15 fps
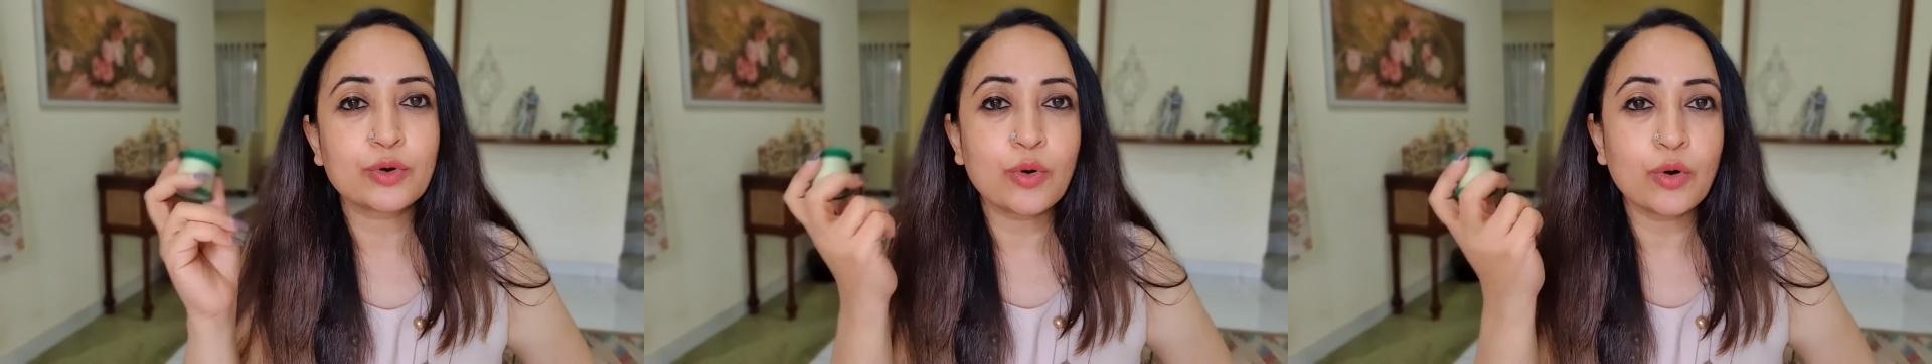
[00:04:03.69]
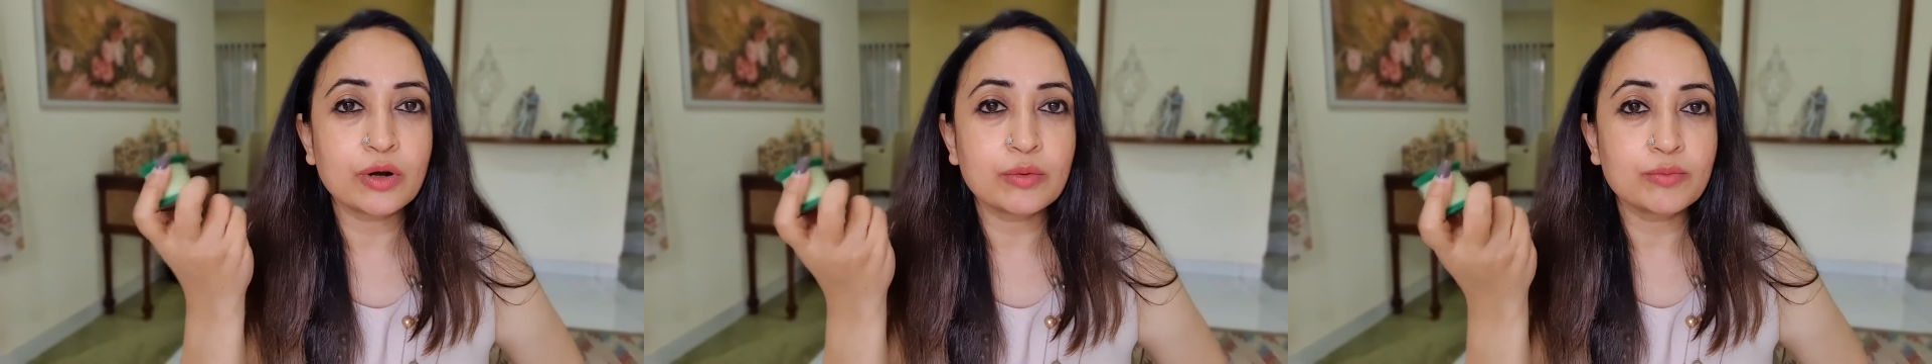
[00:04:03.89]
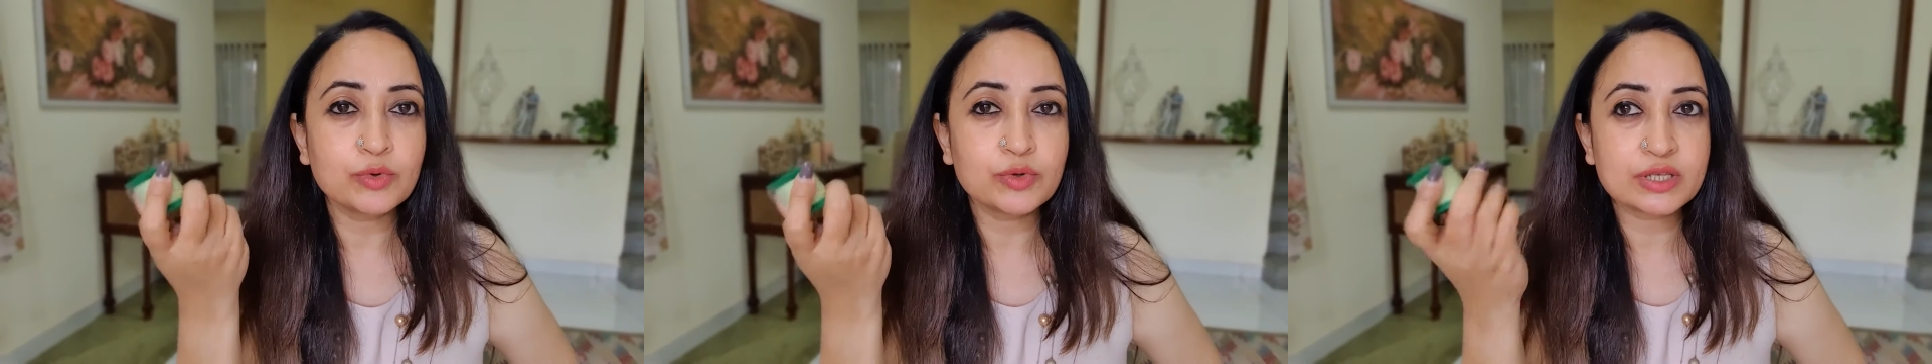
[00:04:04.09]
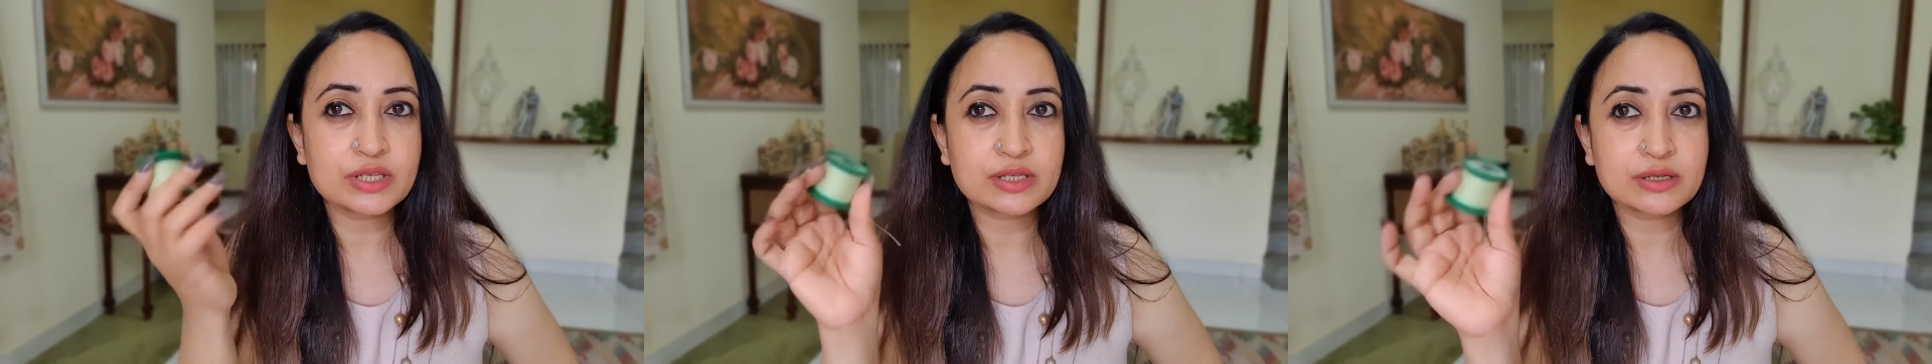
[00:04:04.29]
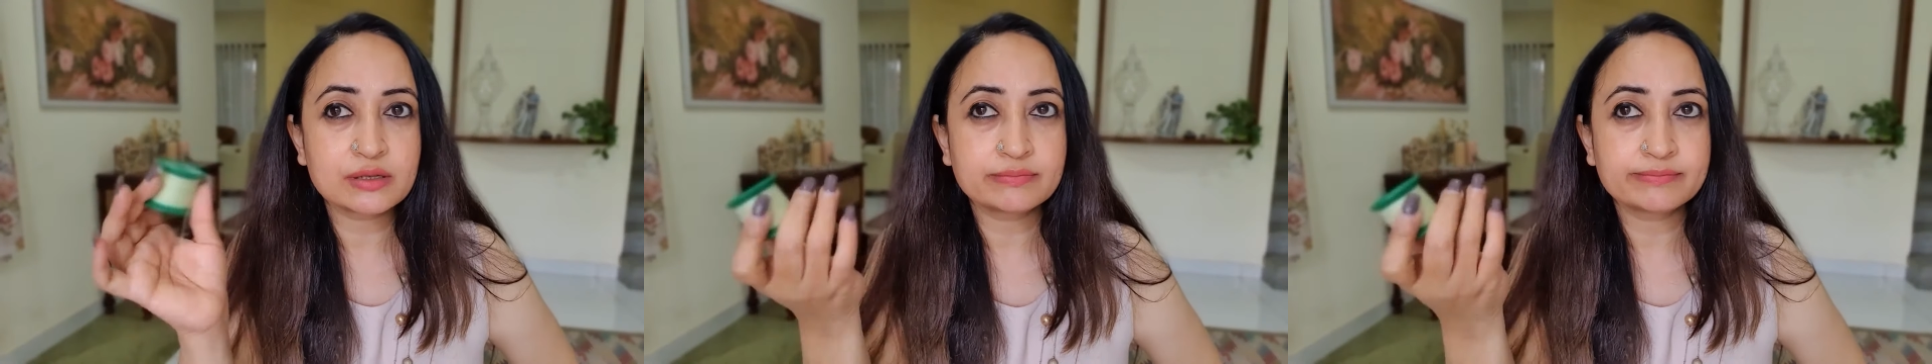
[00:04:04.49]

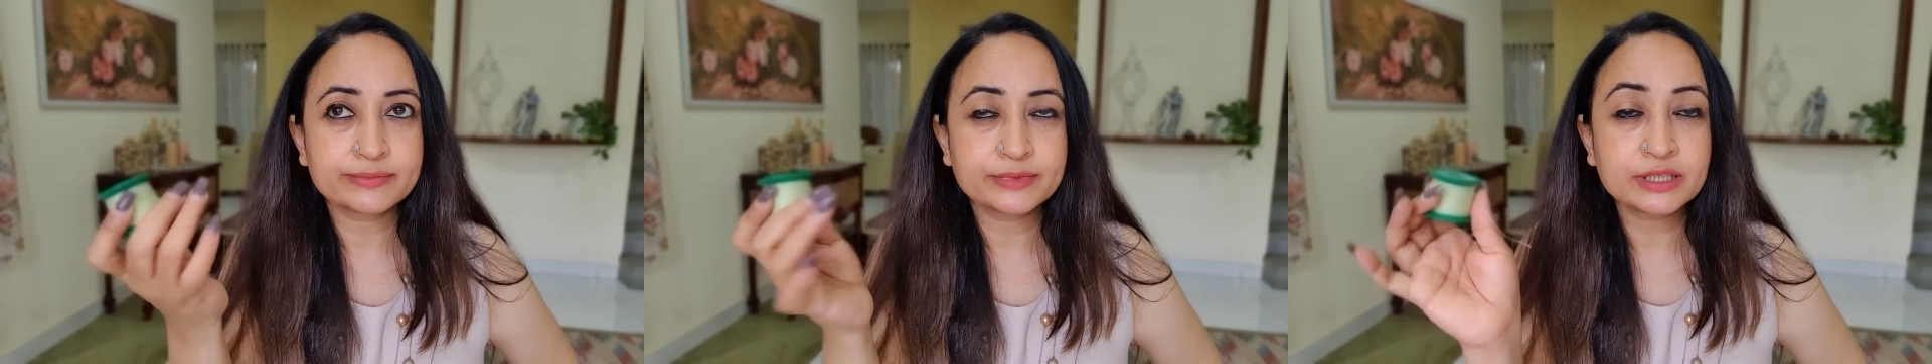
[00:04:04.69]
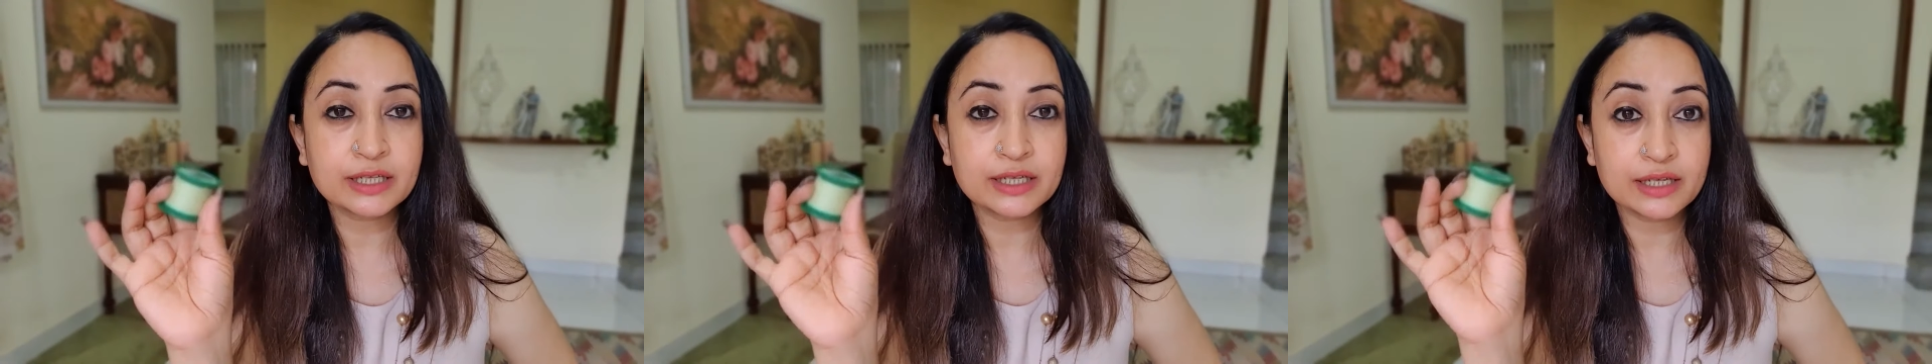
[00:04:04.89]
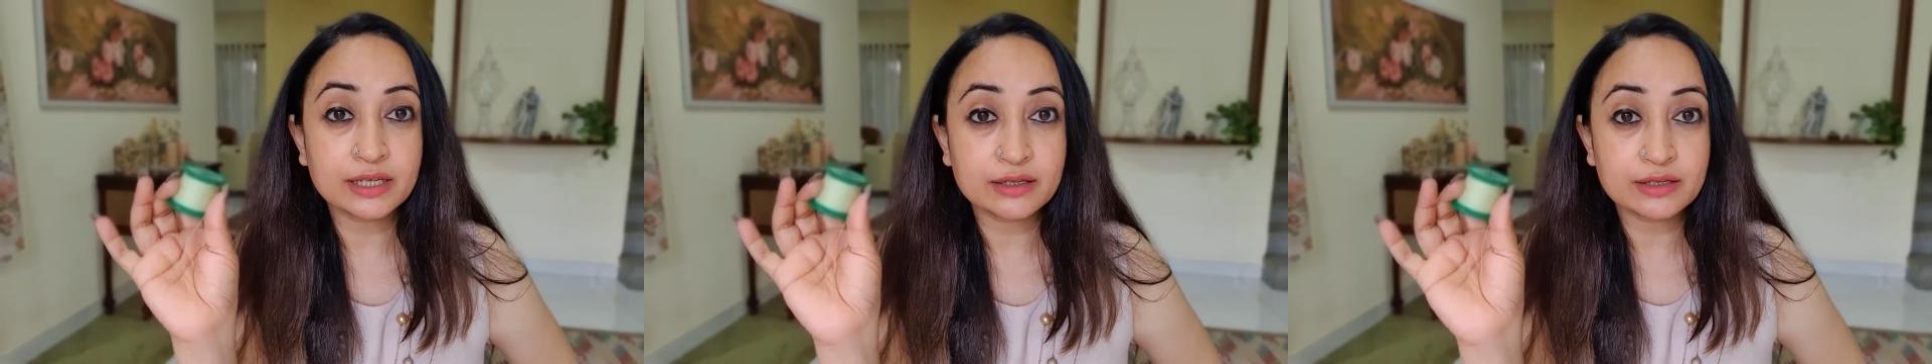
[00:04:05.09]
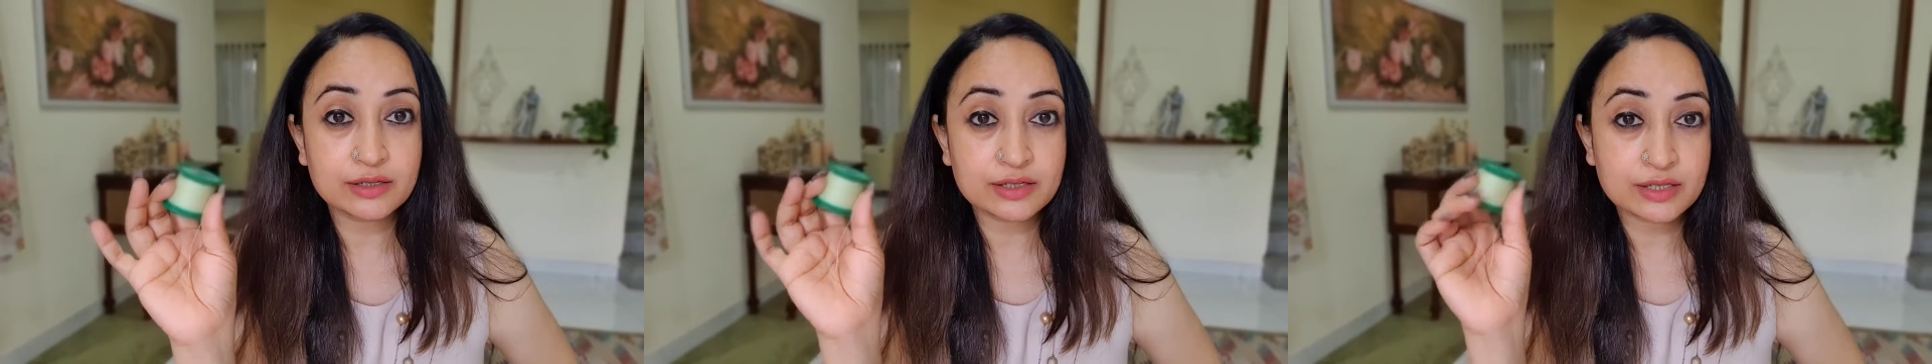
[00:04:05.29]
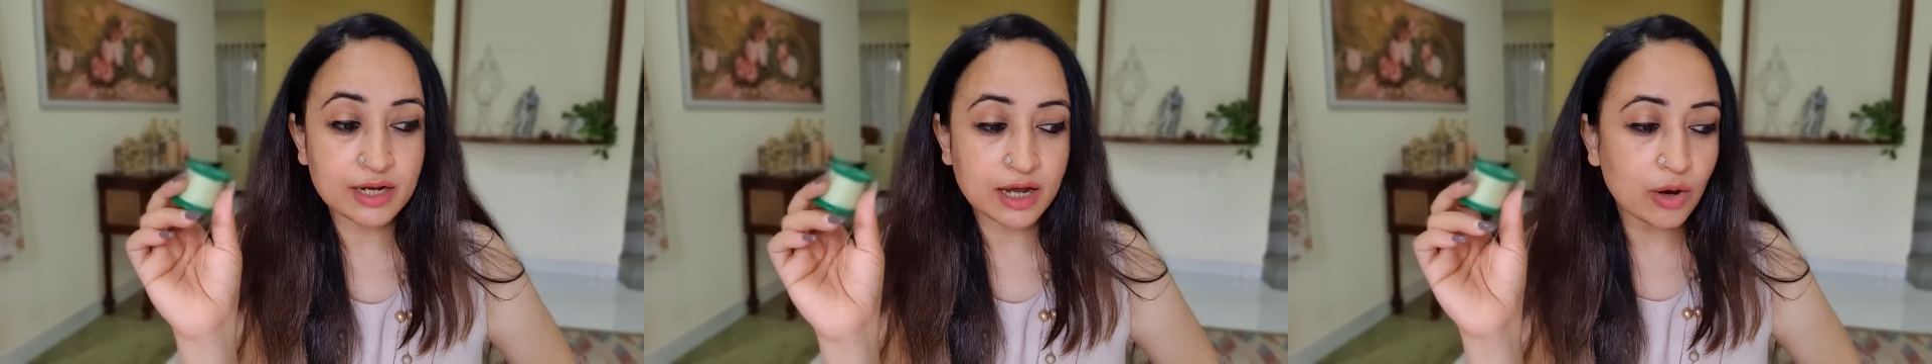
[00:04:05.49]
almost 30
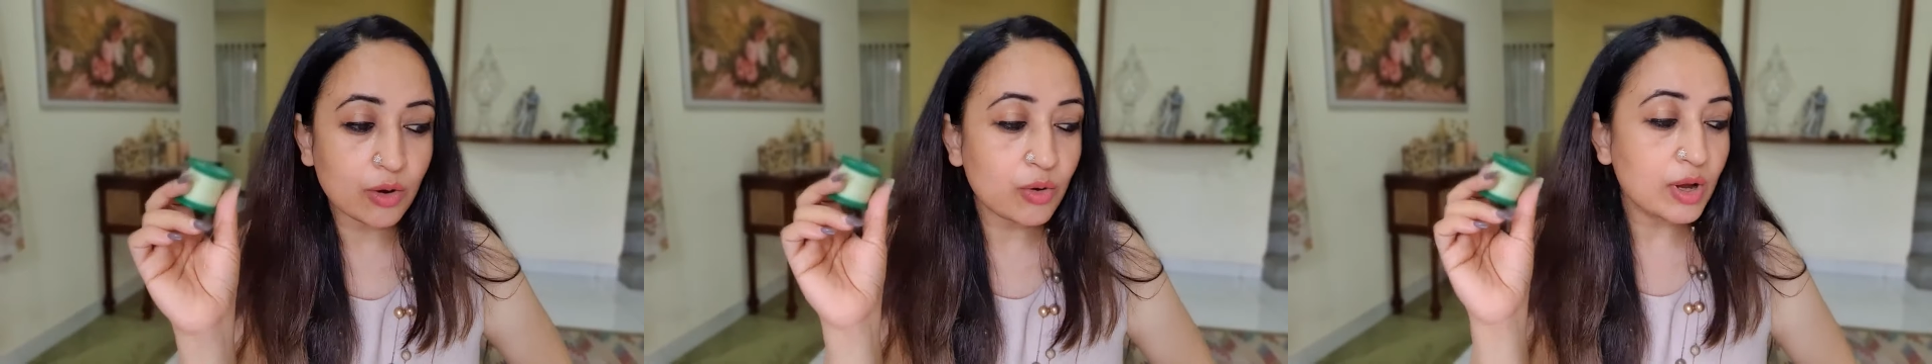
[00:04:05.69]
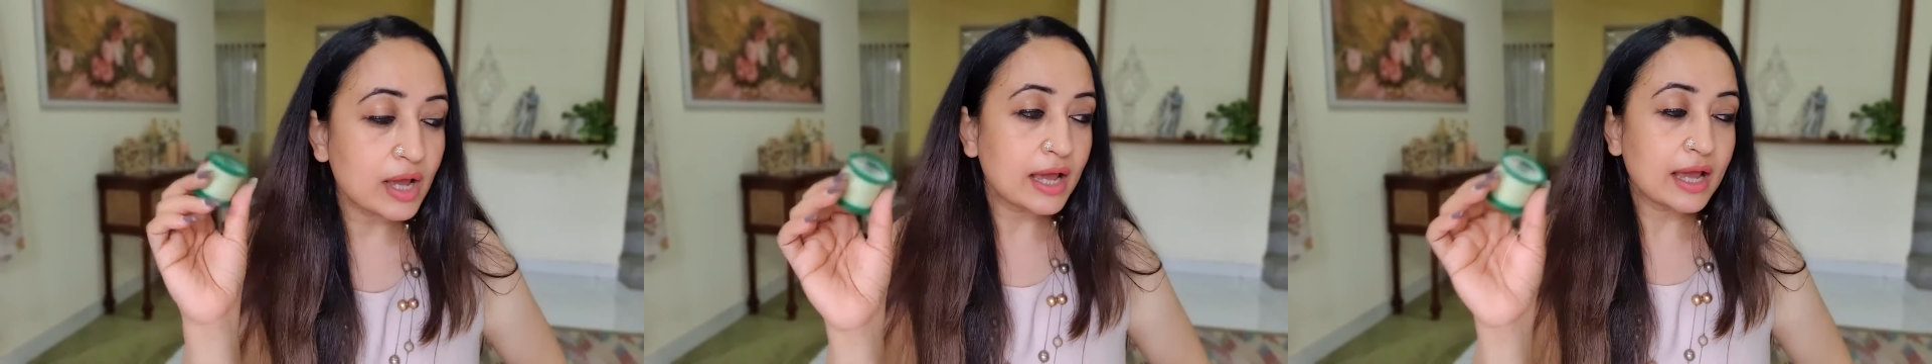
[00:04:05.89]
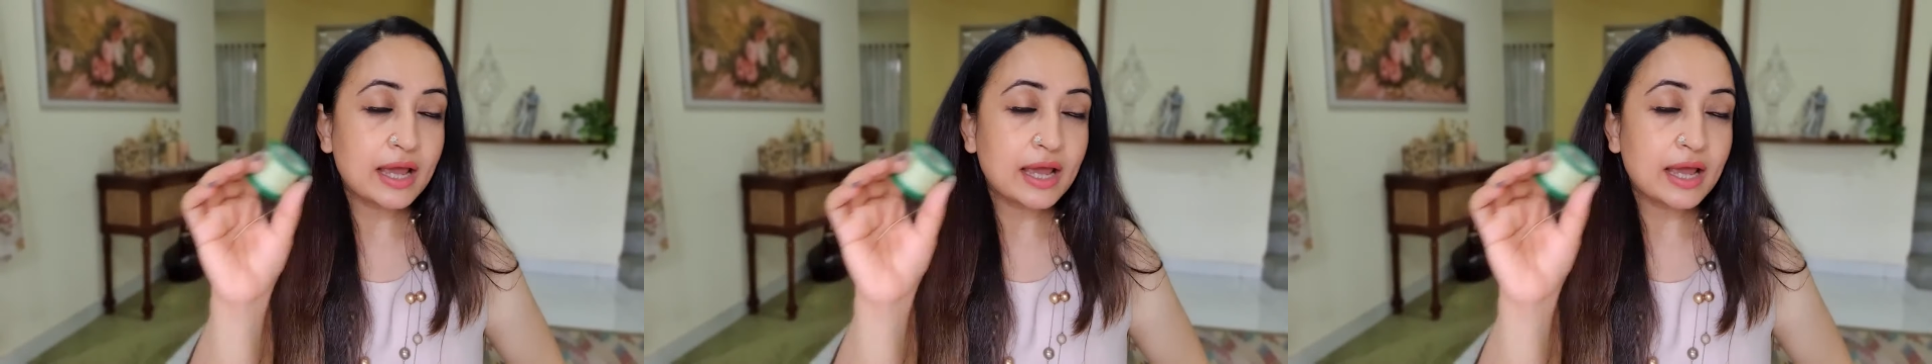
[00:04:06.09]
years now.